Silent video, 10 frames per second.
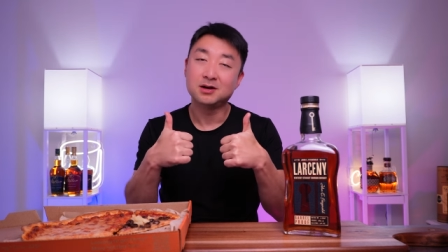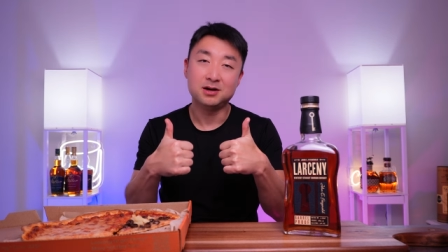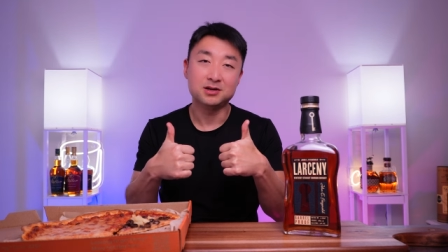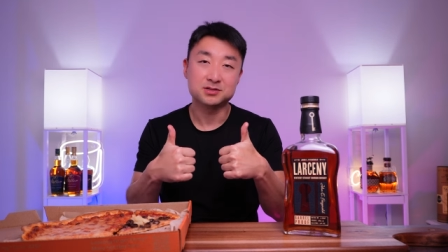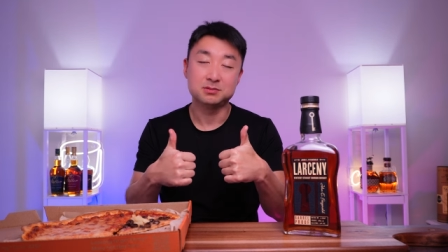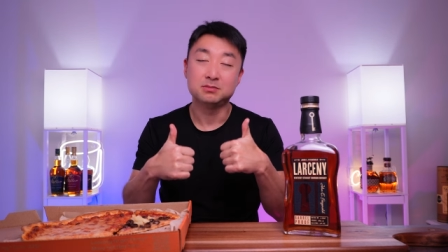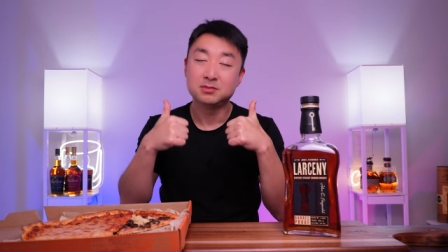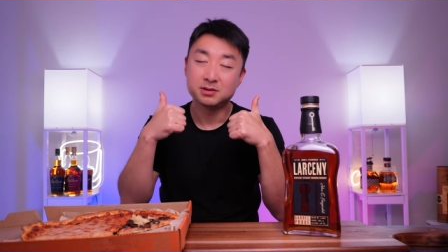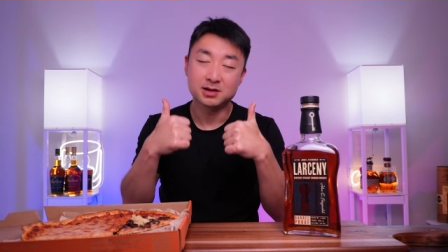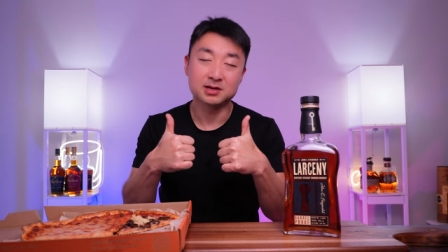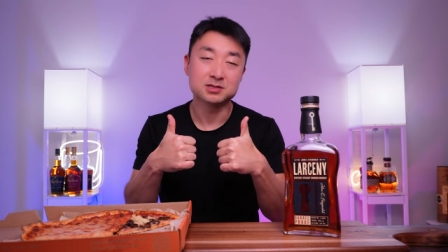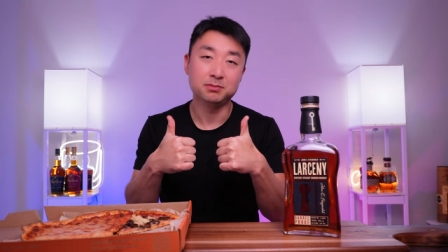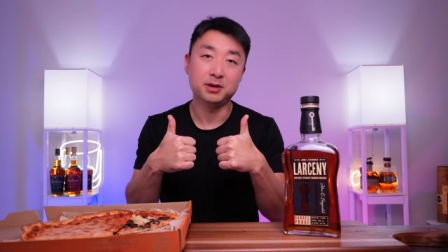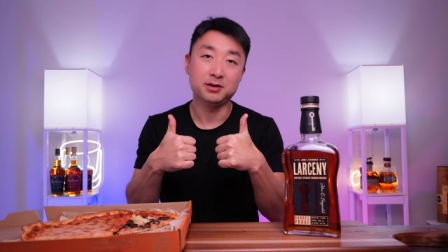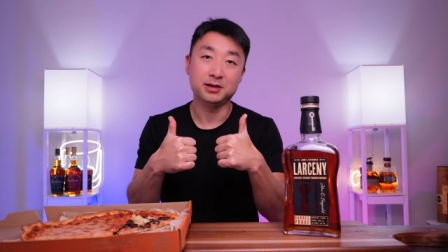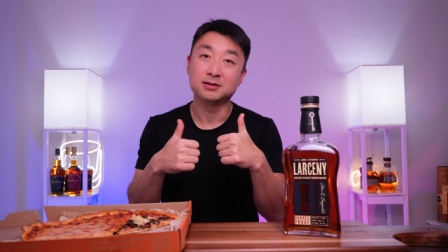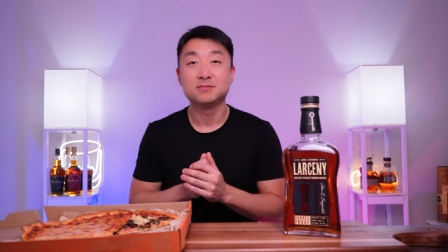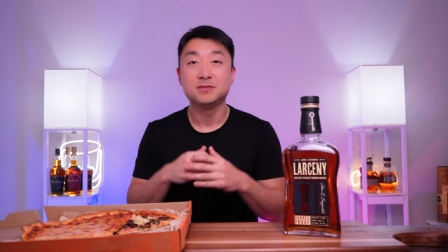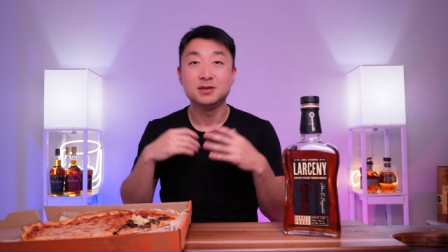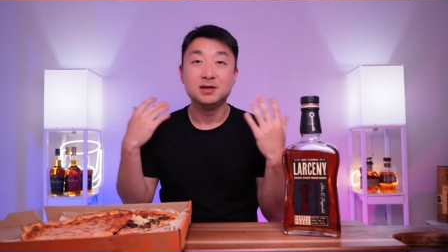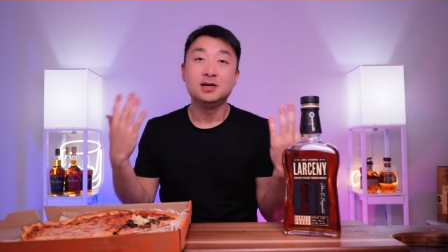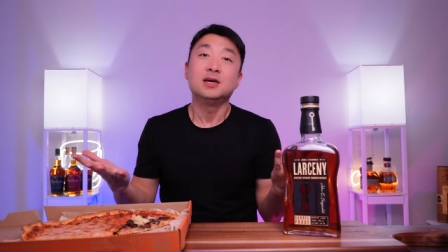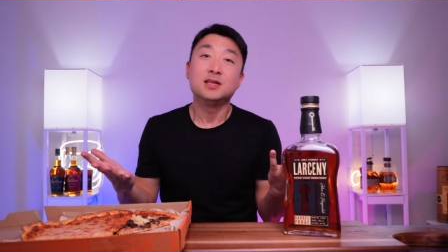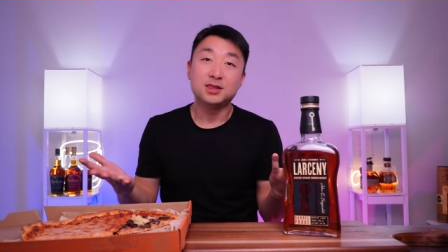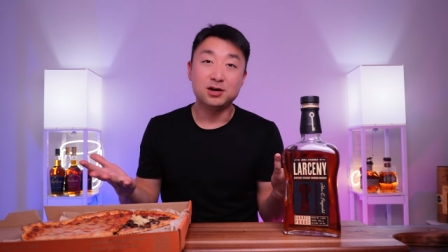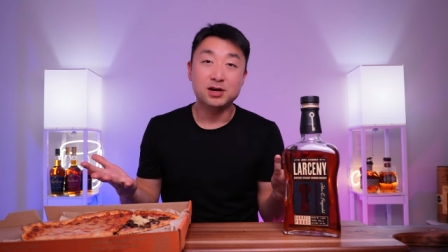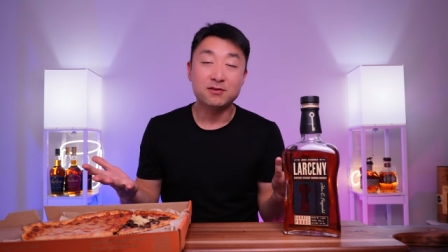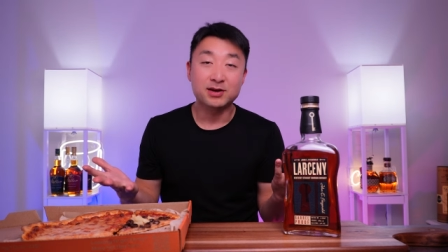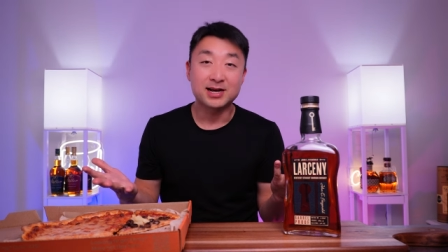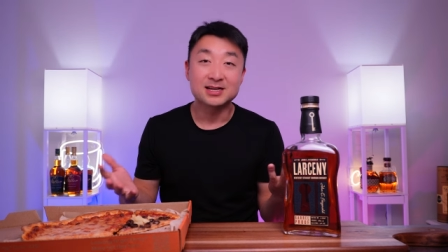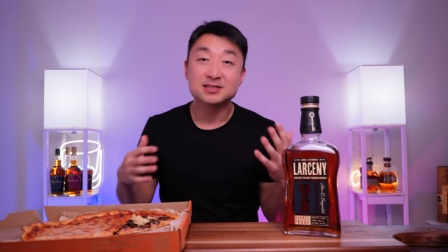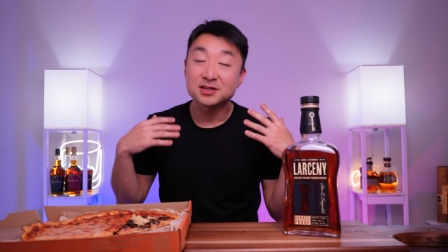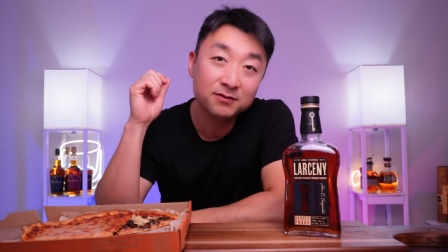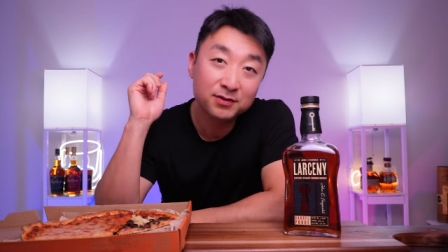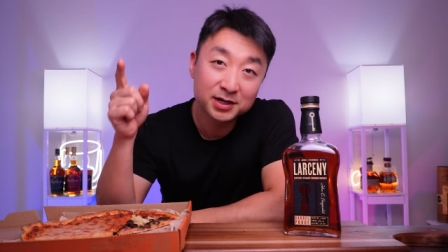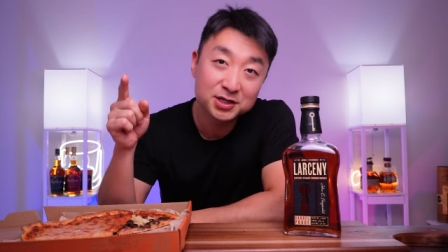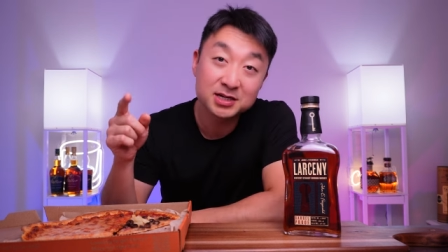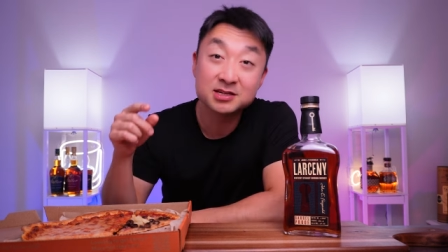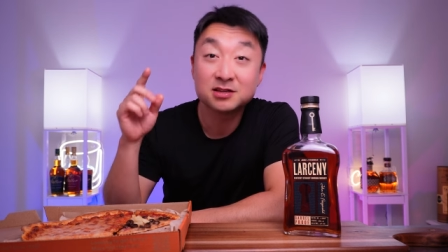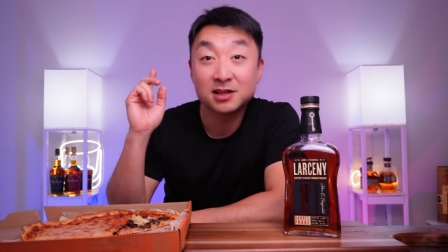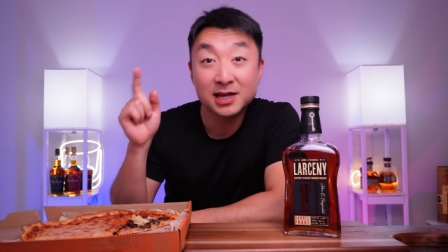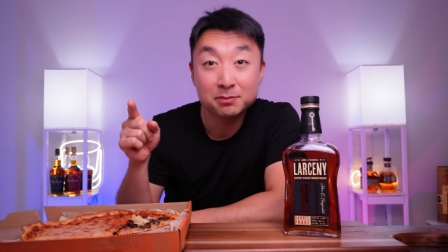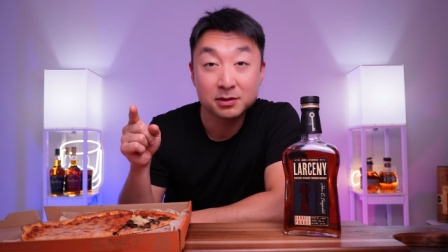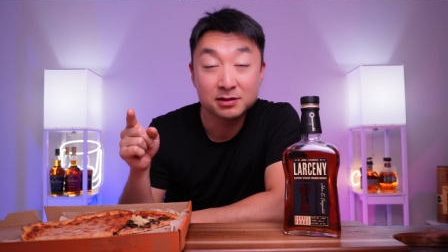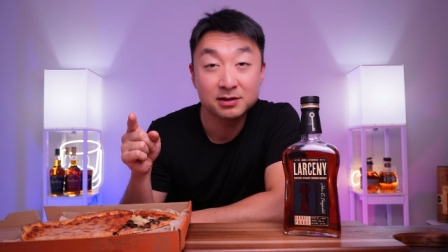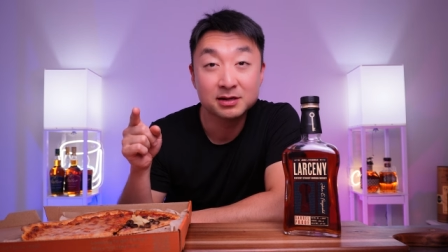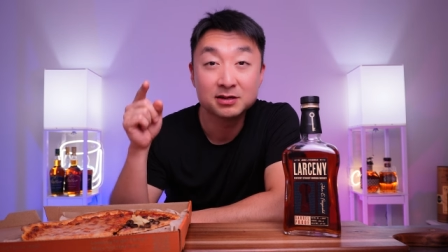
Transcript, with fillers: Awesome, awesome pairing there you have it guys if you got a chance, hit the like button,